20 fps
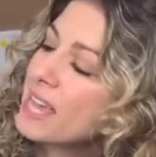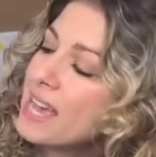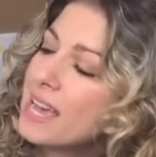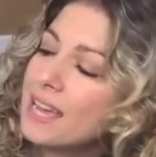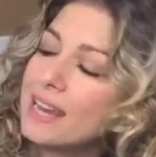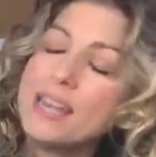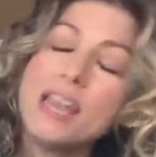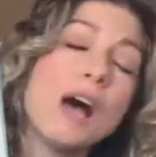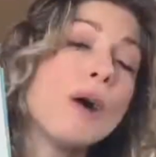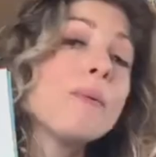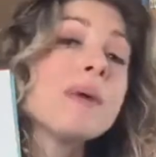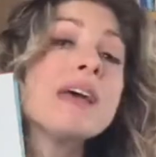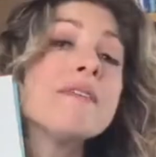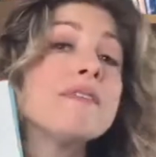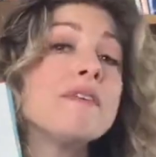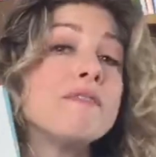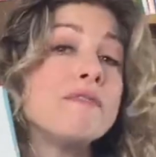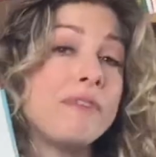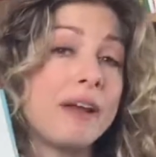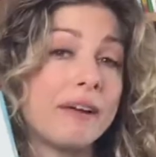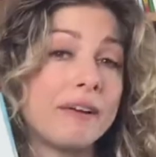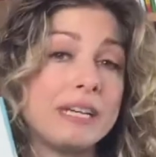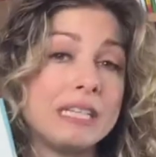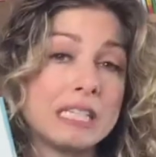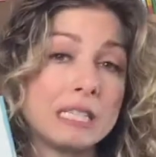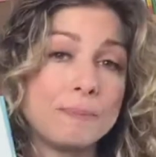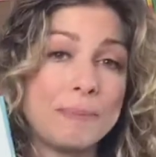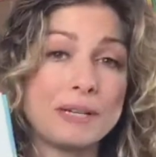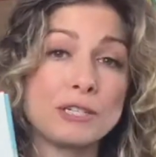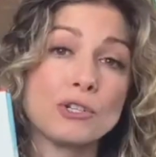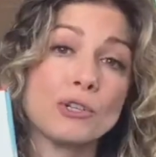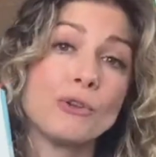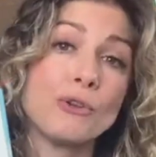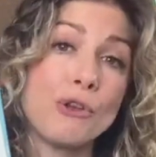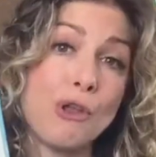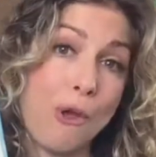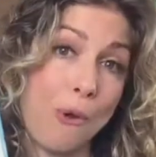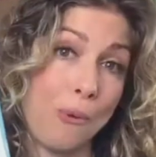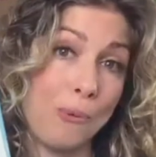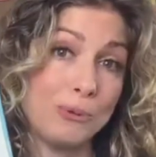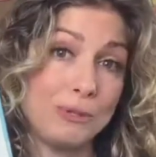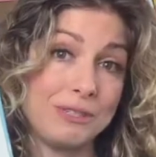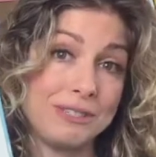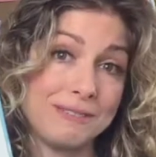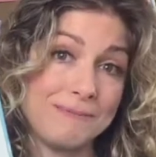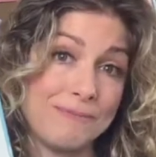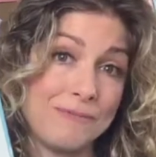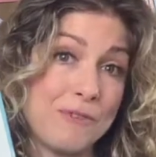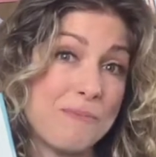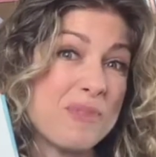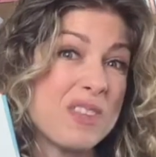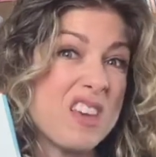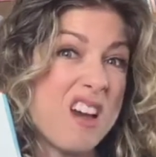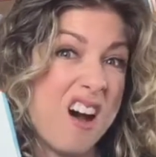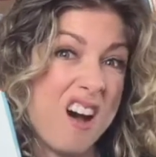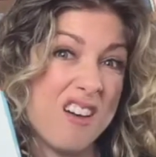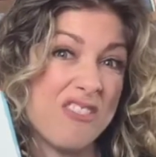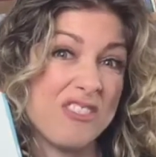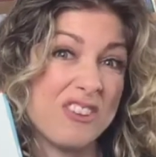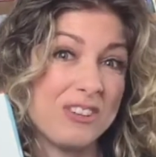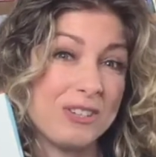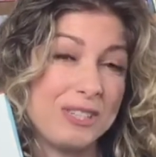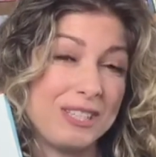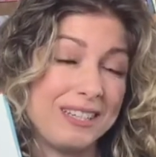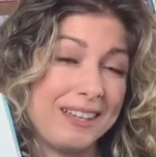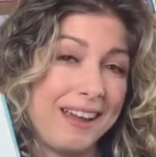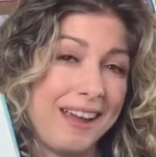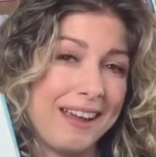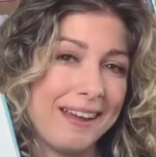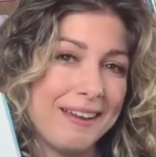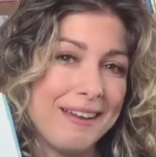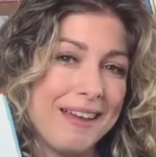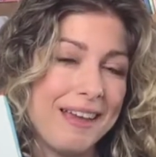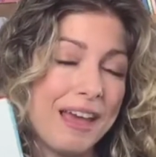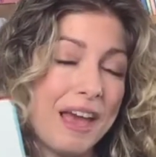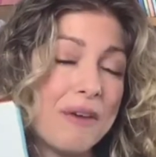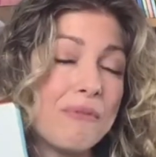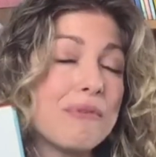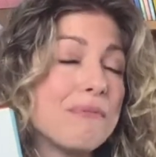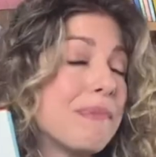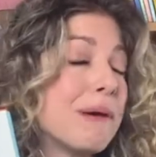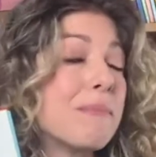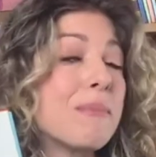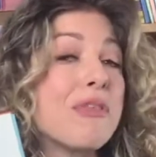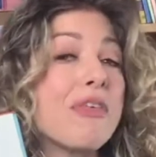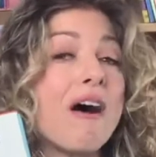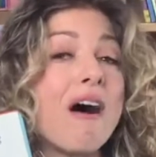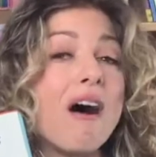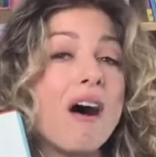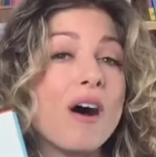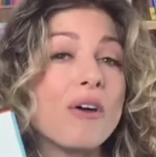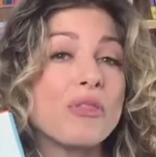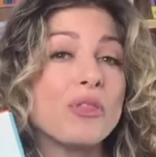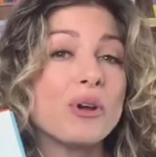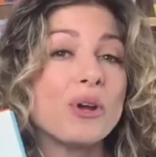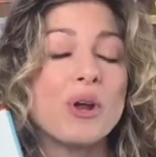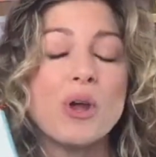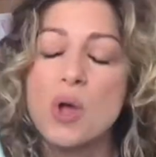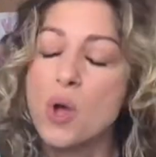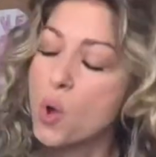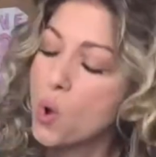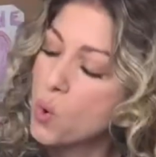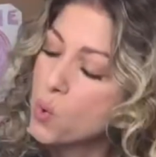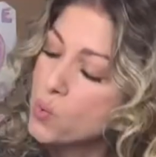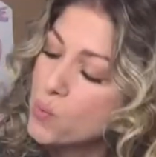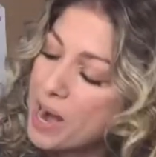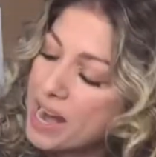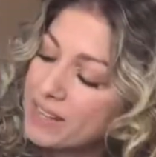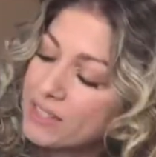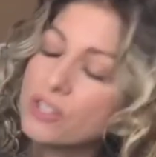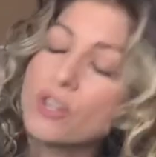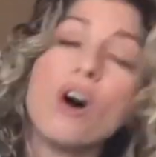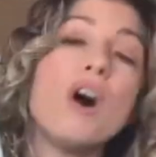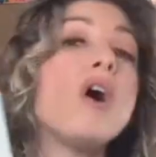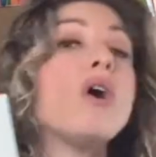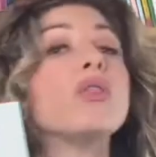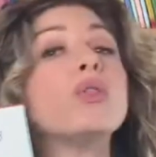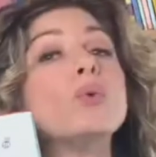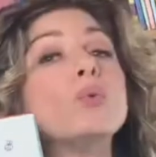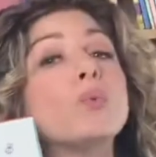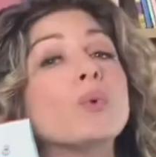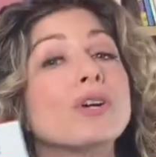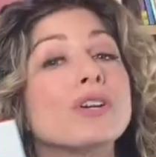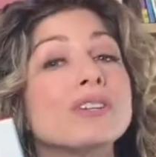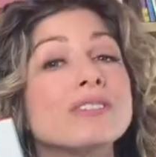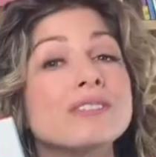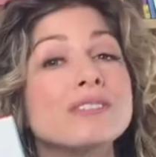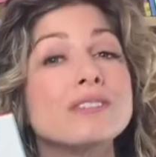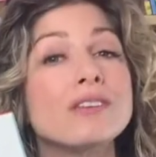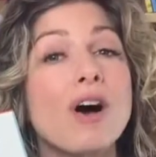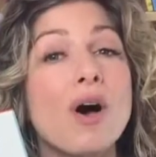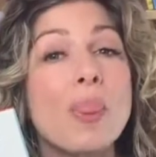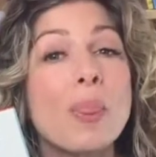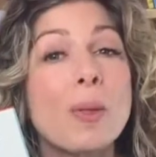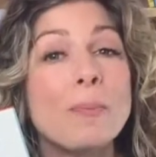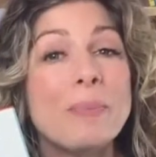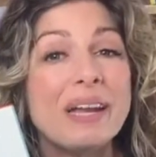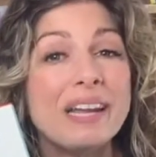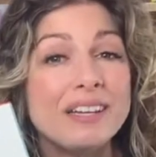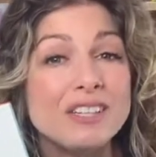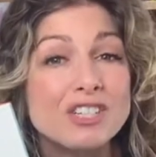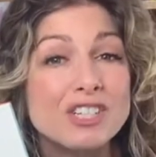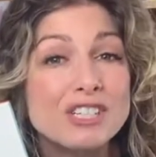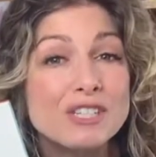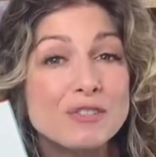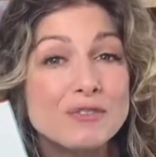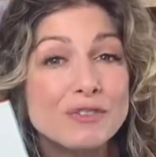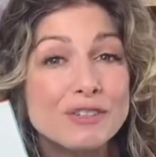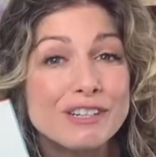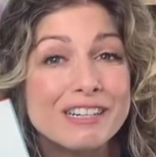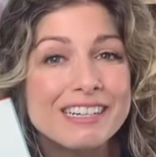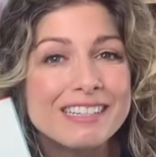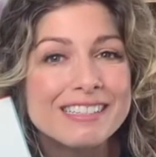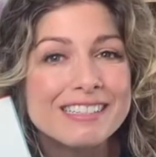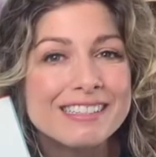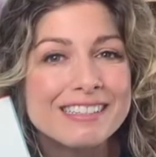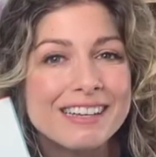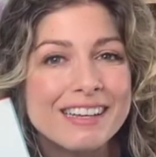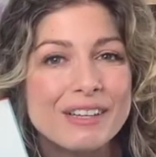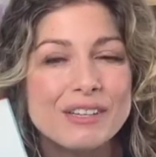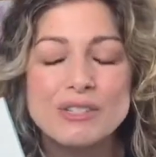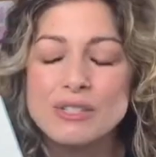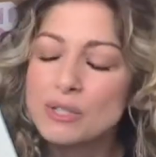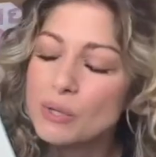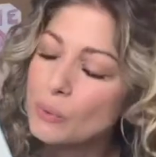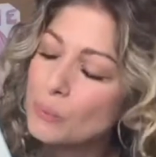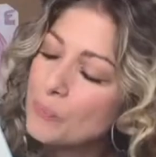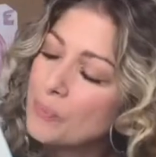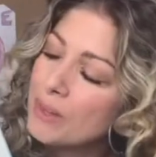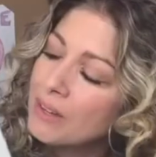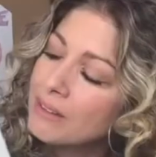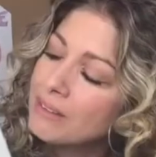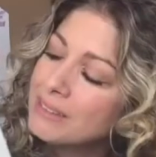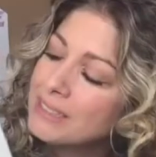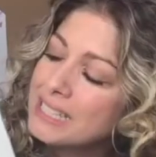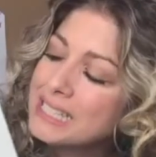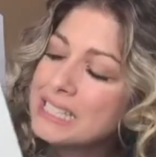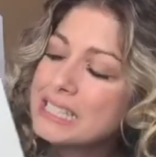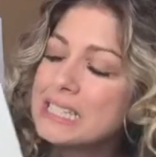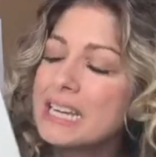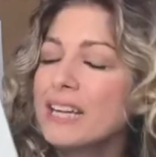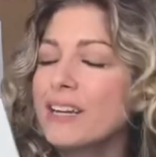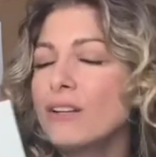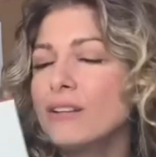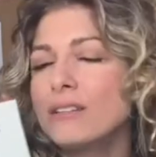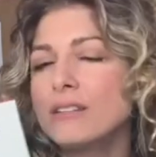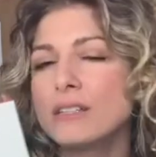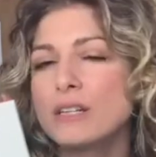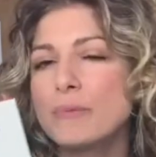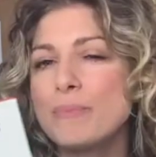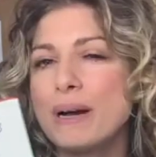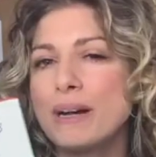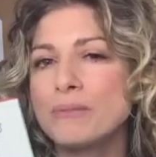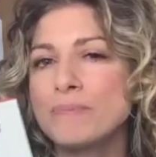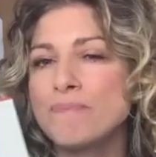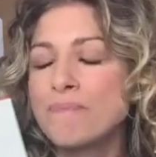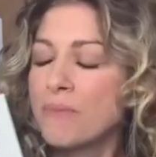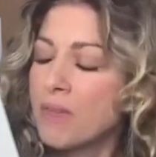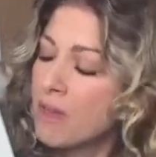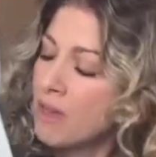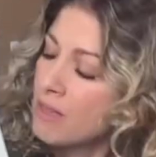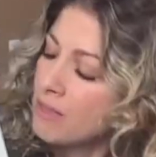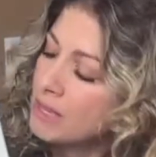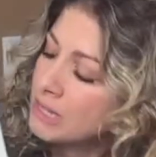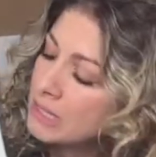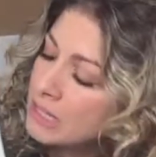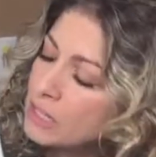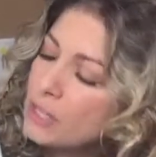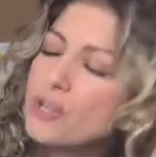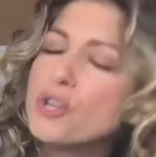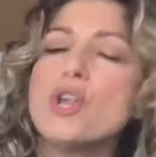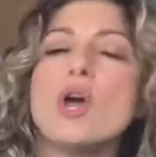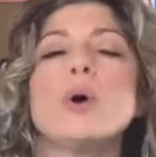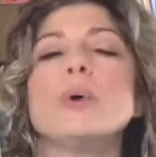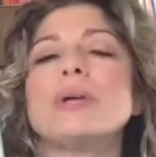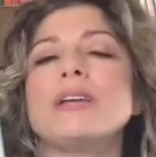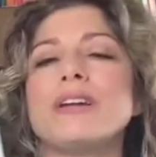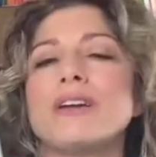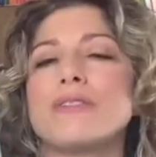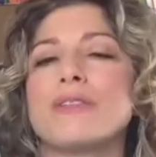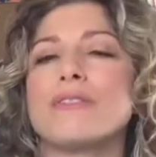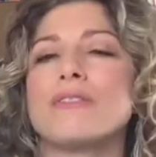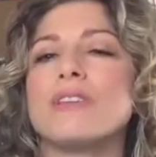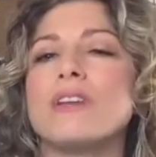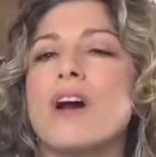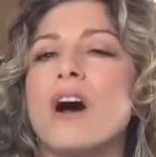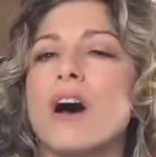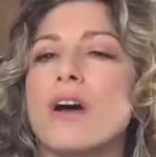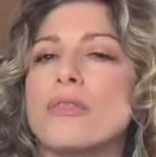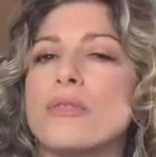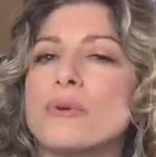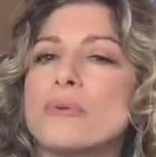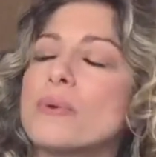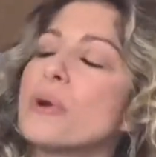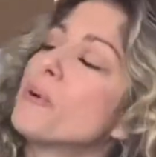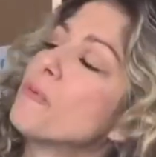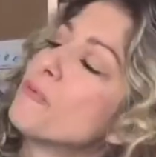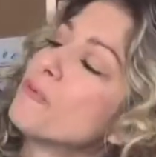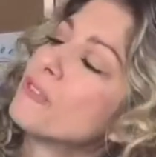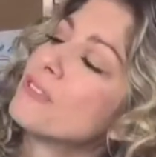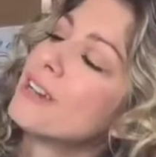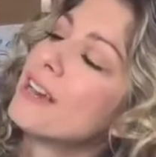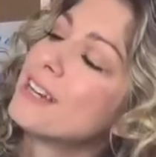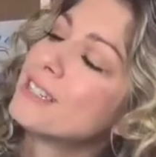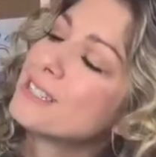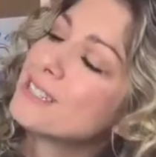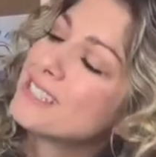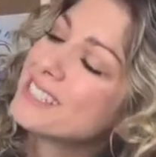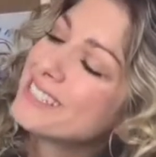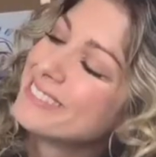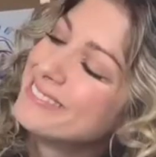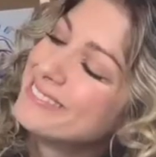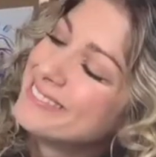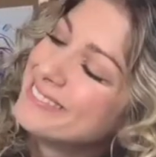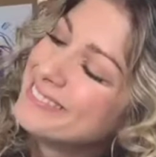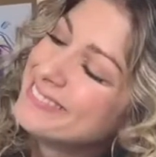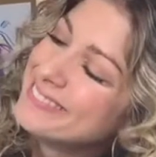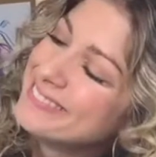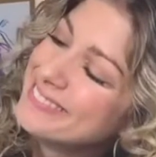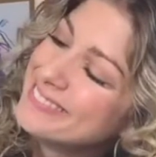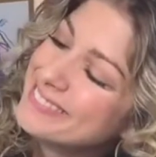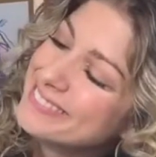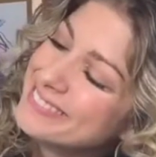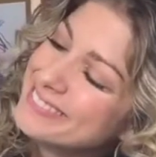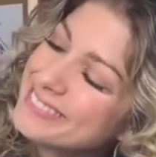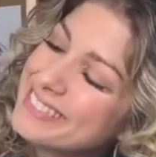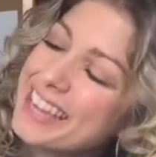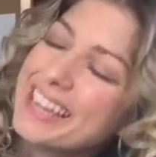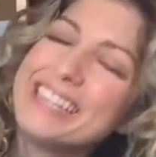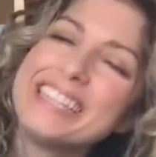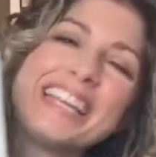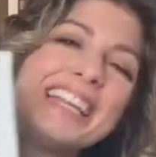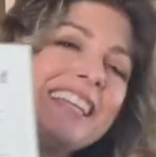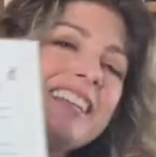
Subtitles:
Now we have a very special note from the author today. And remember, the author writes all the words on the pages for us. So let's take a look about this little note here that the author wrote for us. And can you